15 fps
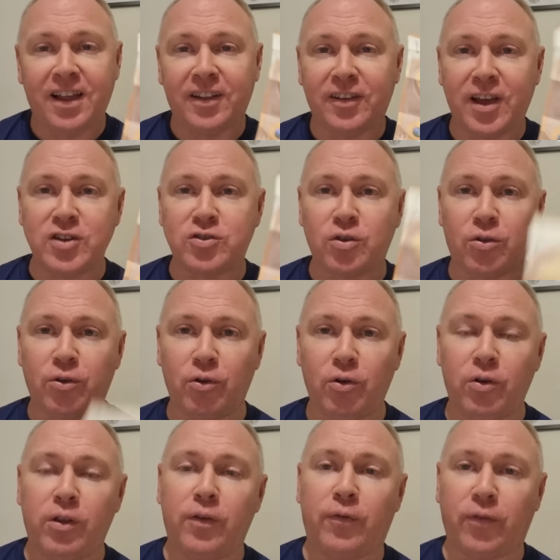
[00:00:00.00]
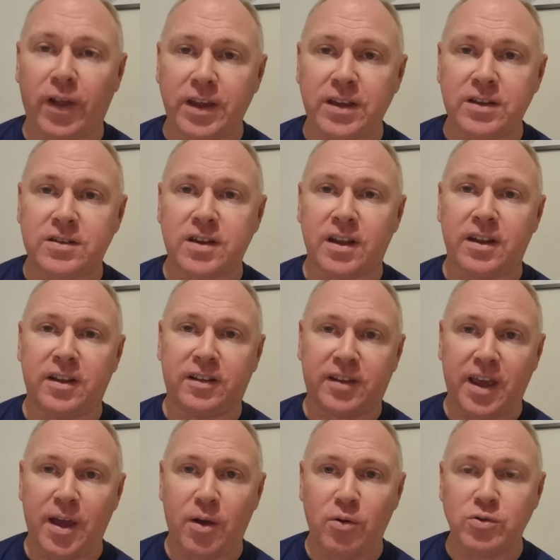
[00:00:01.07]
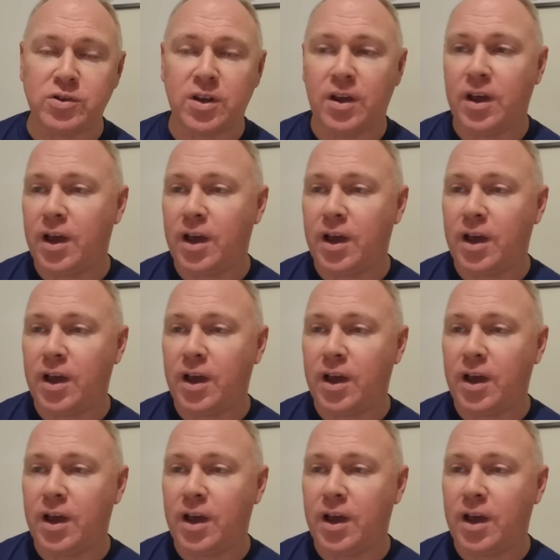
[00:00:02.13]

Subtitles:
Let's go through the flights and the hotels.